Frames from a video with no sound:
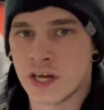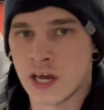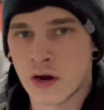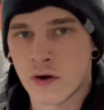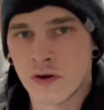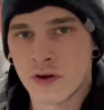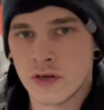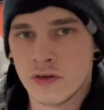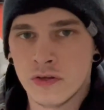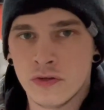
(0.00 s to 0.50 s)
How
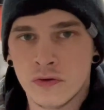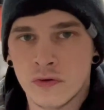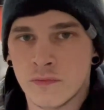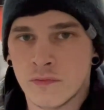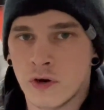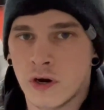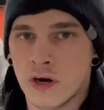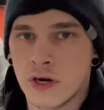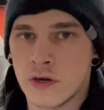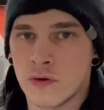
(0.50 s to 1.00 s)
are you doing
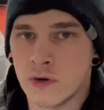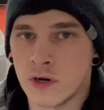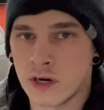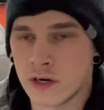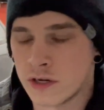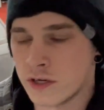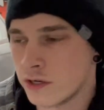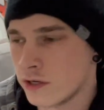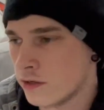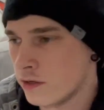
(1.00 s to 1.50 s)
body
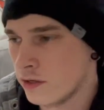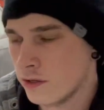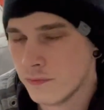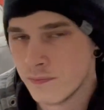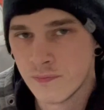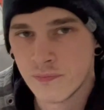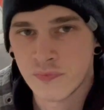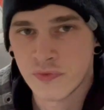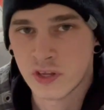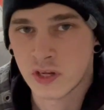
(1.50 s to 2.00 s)
work?
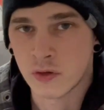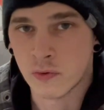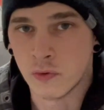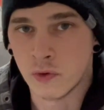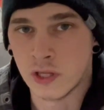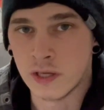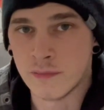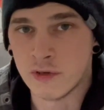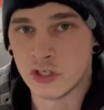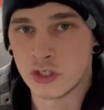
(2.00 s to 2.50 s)
well,
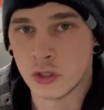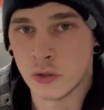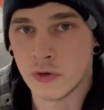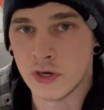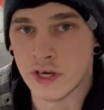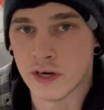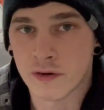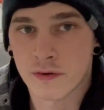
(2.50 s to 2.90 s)
let me show you.